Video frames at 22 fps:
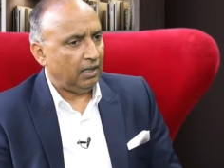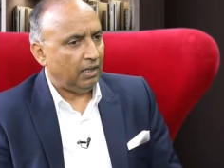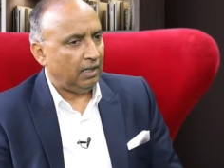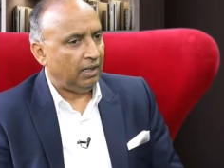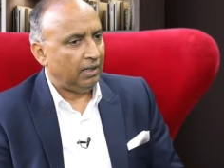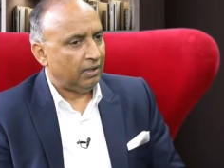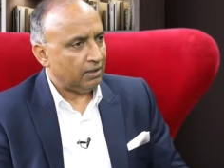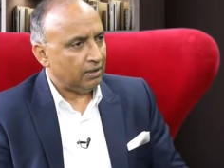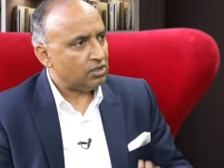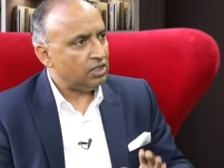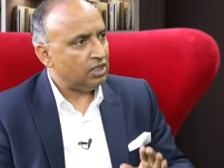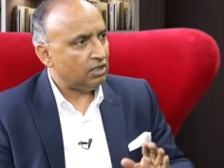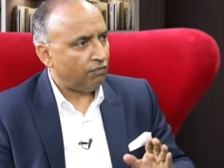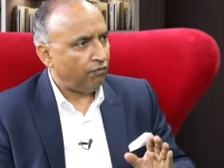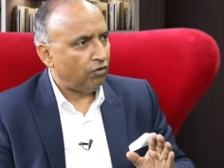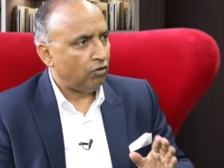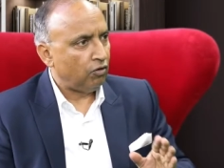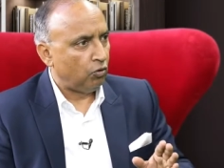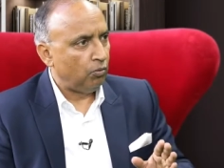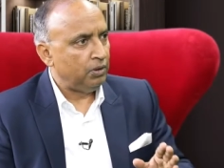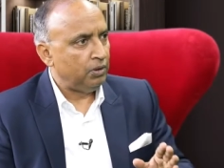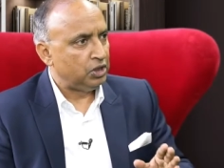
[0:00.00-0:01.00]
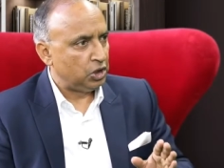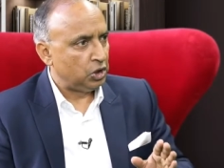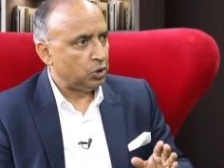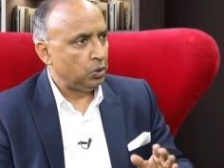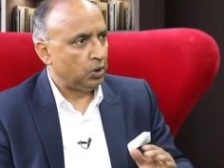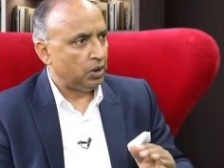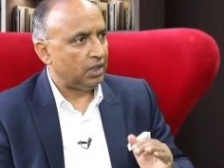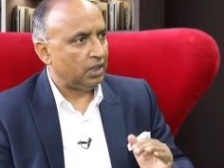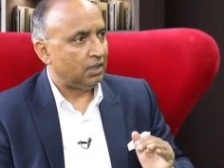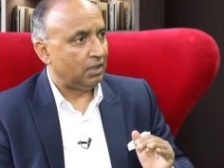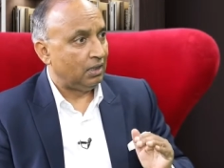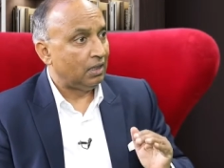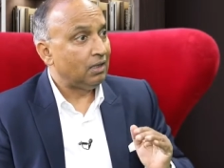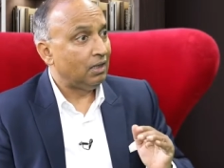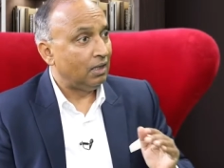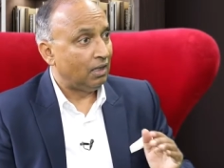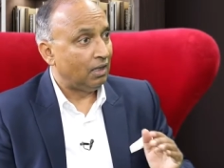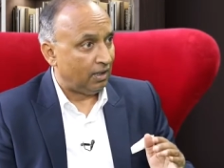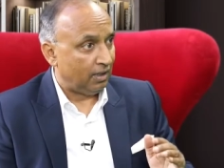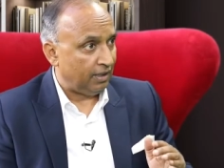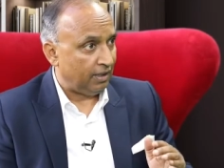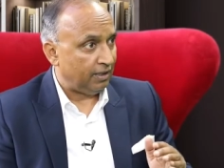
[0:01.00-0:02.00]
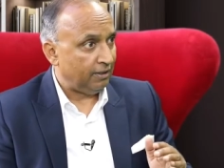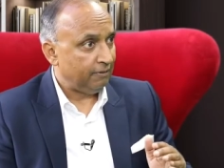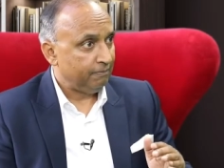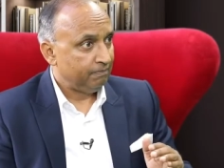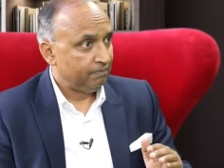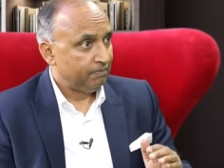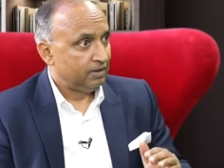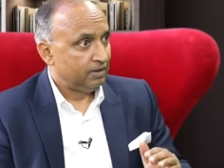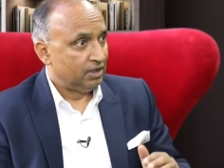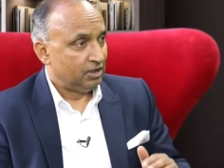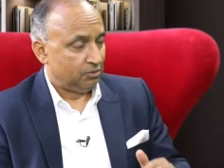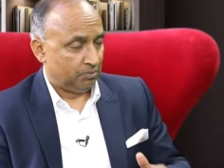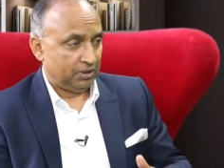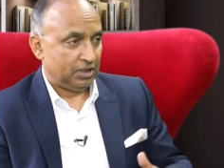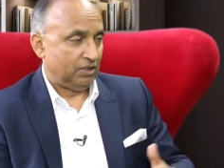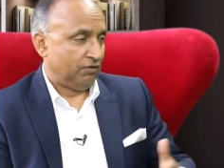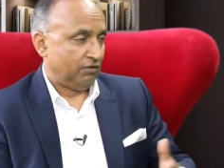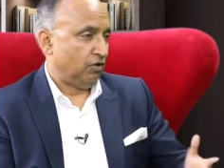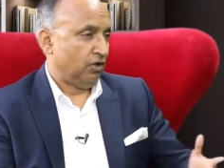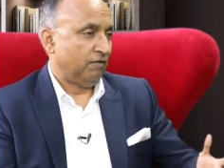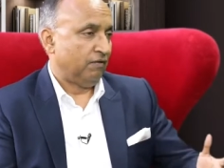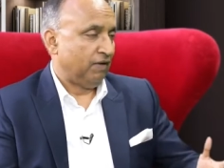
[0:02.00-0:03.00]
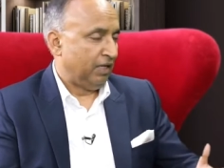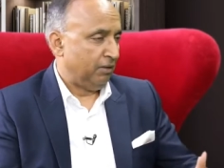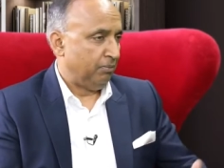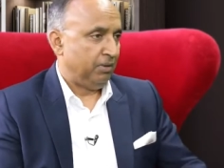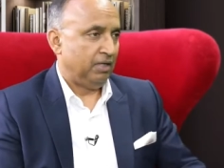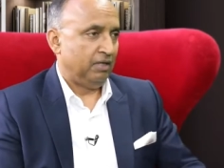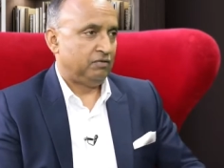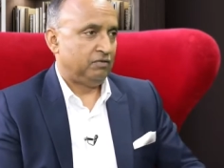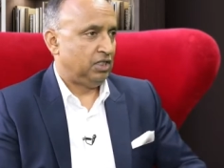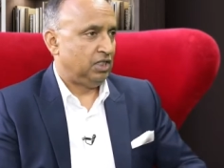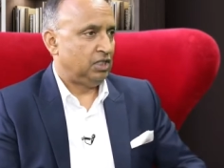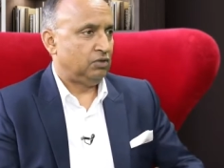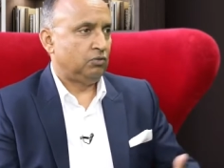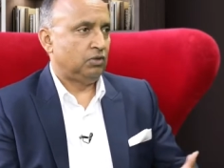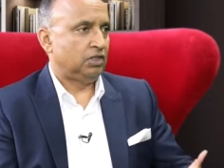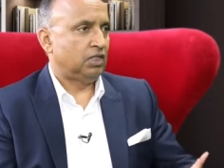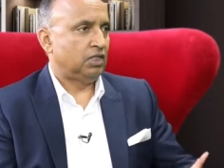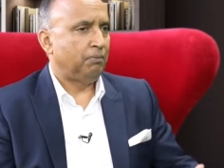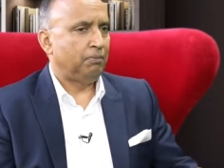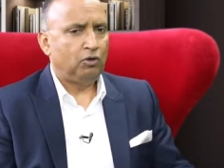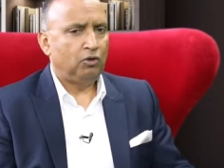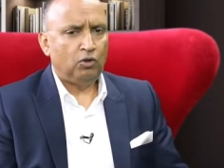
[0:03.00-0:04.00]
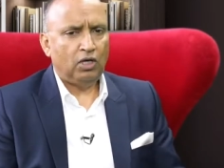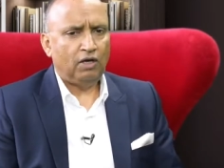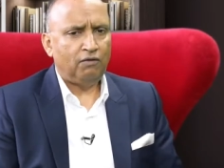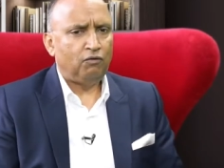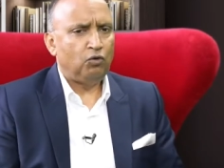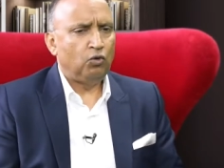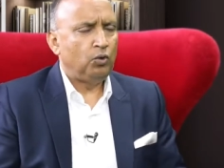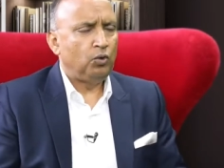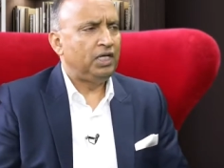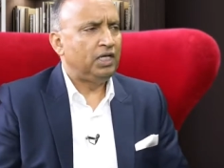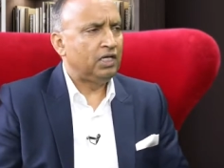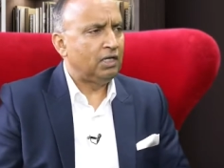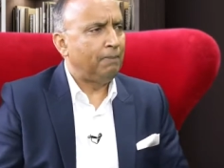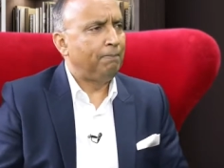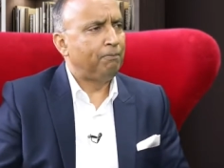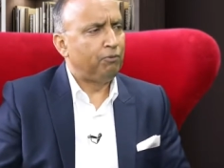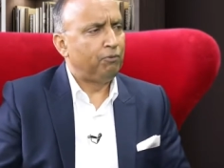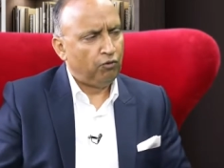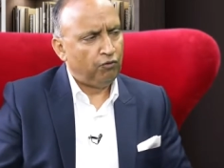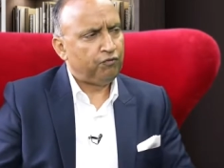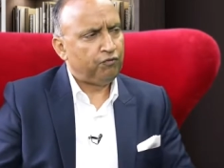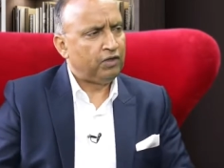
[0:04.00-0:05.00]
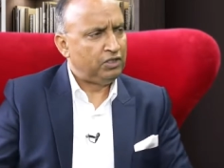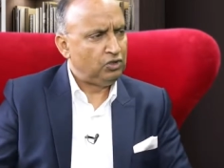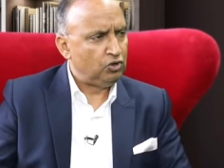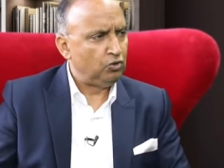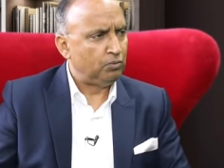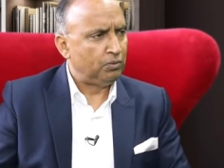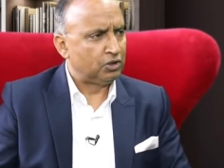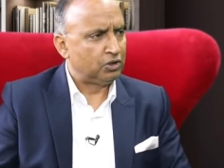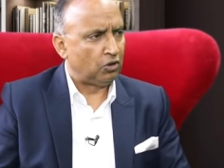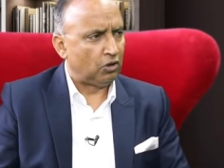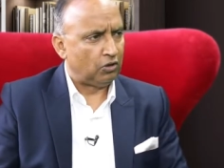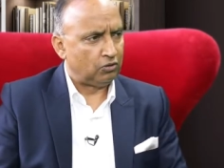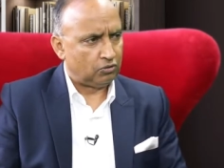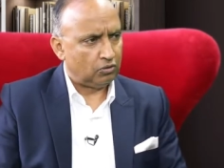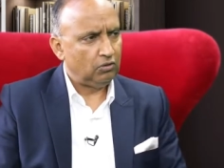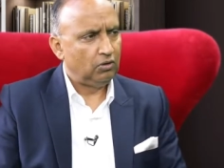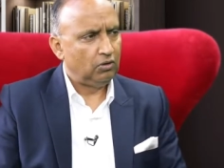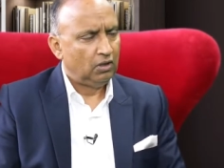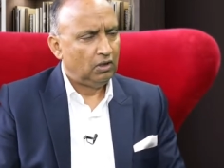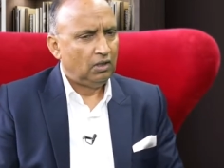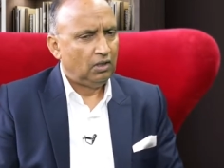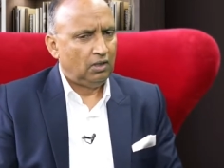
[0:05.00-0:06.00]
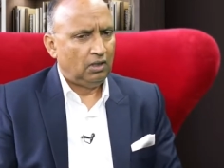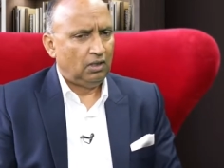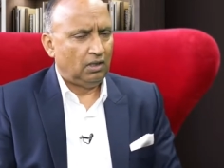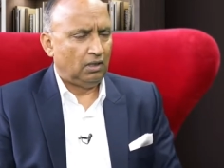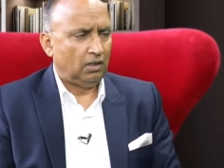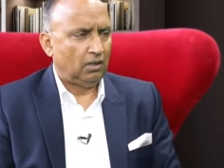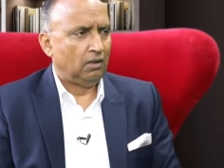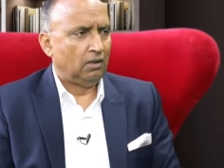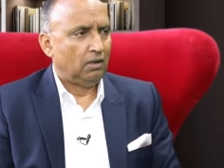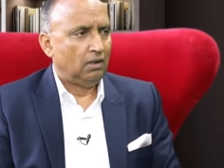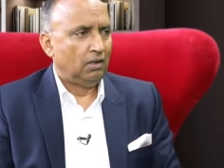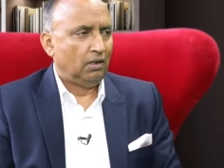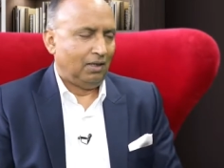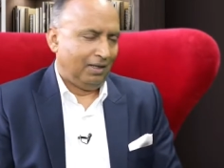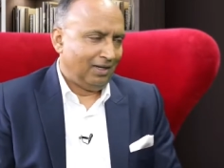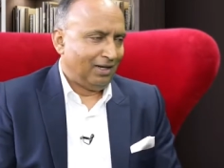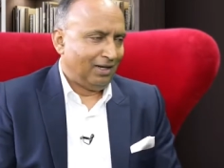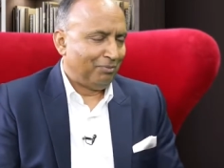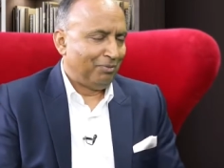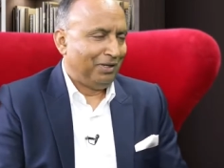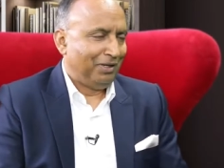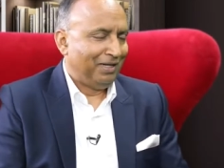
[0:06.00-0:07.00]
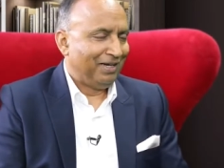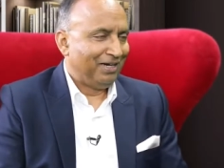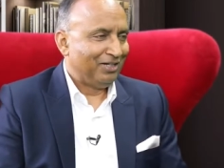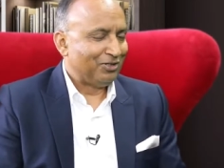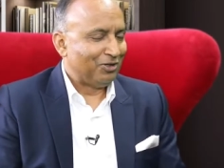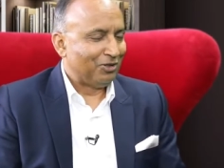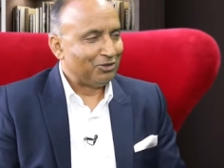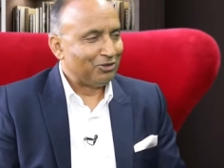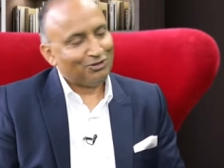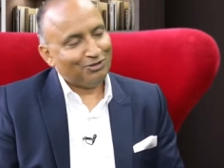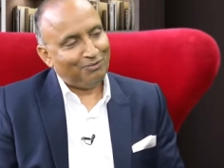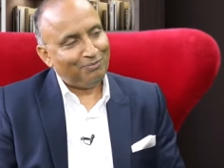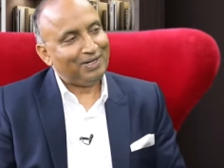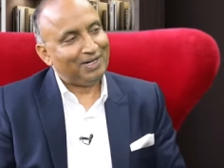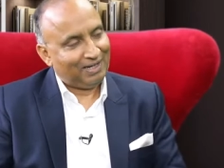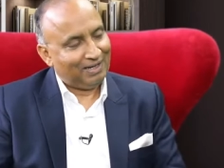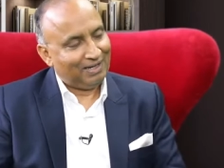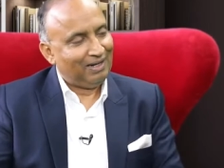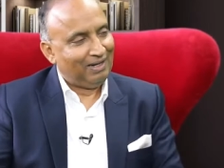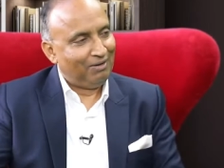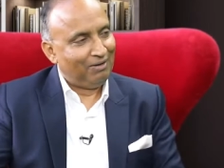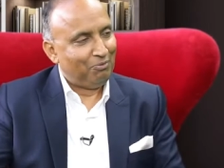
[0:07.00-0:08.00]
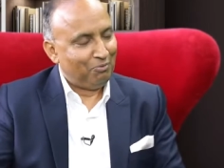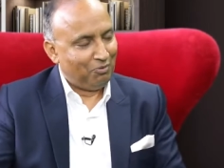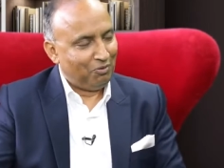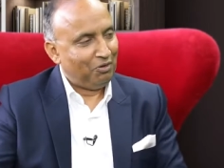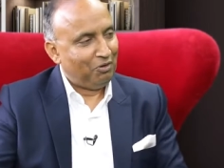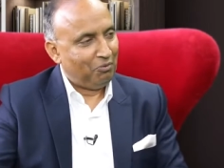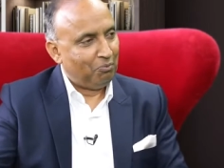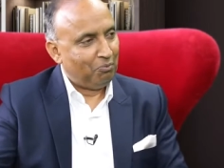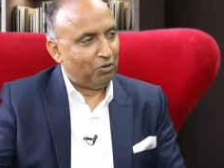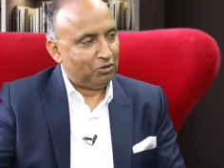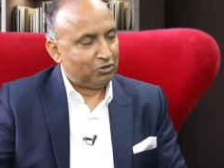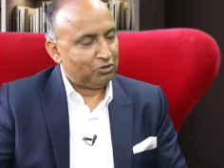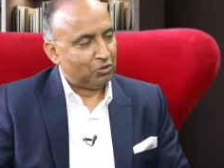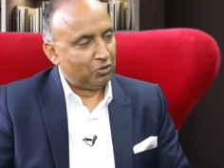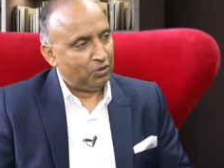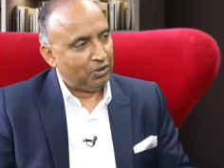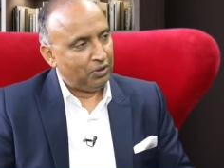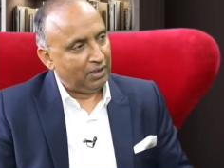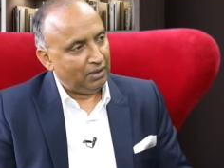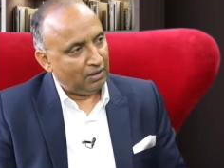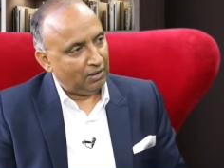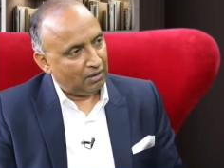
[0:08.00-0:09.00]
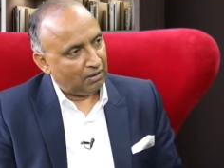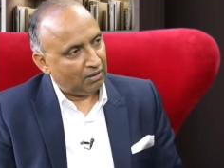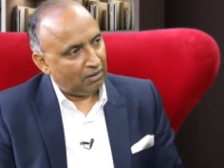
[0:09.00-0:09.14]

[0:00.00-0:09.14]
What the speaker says: Interest rates, to be sure, are a little higher, especially if you have NBFCs, for example. You have no income proof consumers also, in urban areas also, but more so in